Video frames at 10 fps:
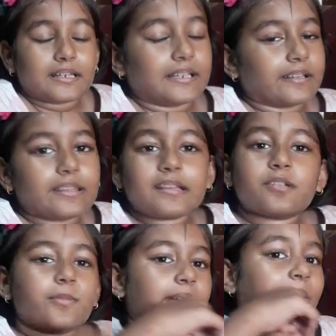nothing to
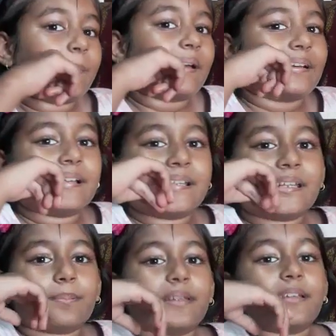worry about because
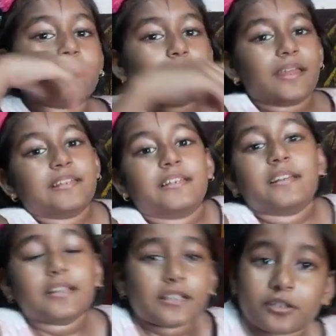he's been in many
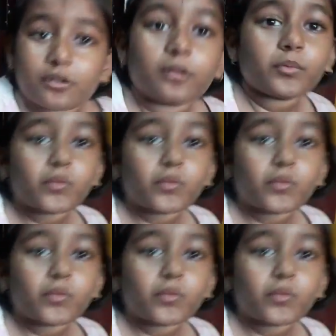storms